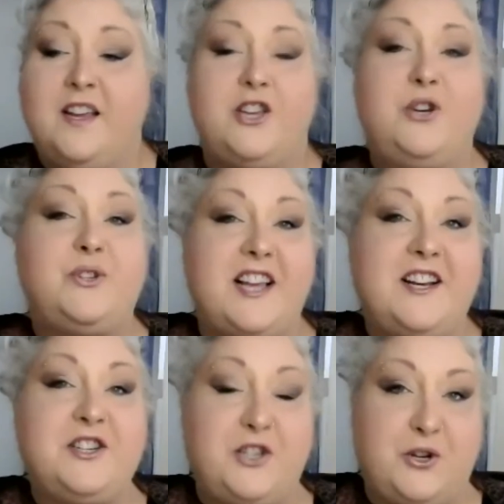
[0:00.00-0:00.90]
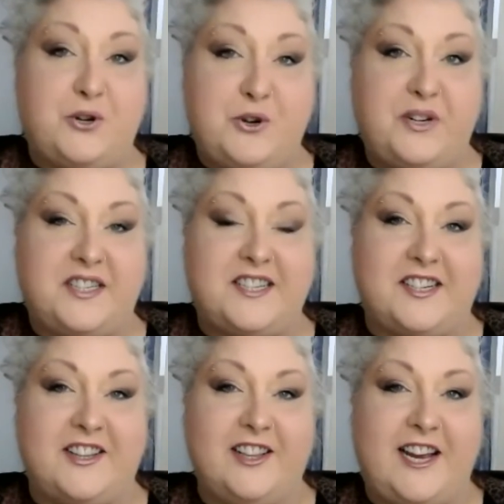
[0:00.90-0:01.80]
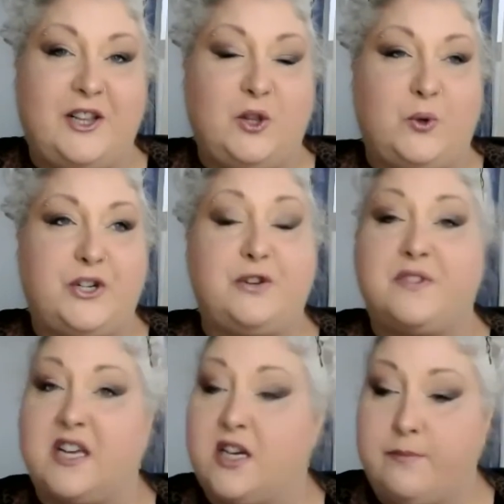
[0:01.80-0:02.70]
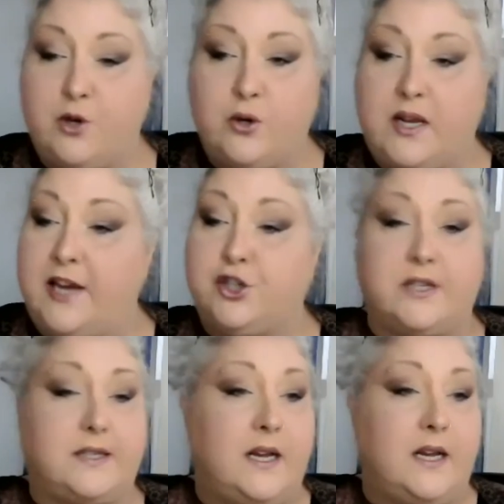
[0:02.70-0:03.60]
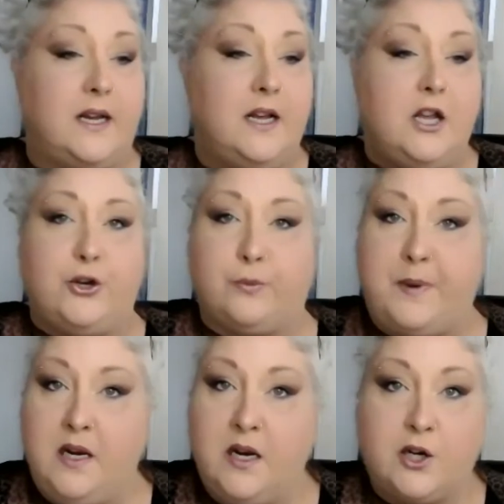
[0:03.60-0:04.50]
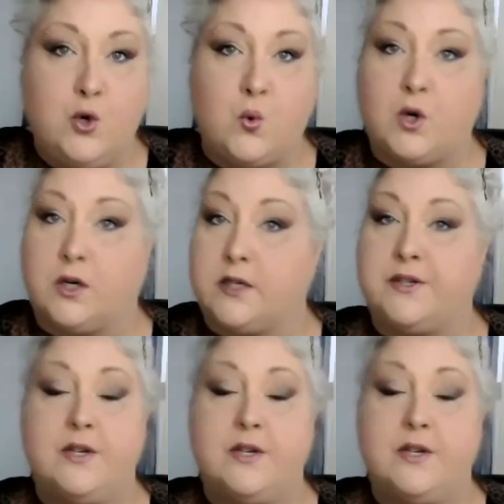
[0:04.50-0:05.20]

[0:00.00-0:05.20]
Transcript: You send your notices to the landlord, you've sent communications, you're being ignored.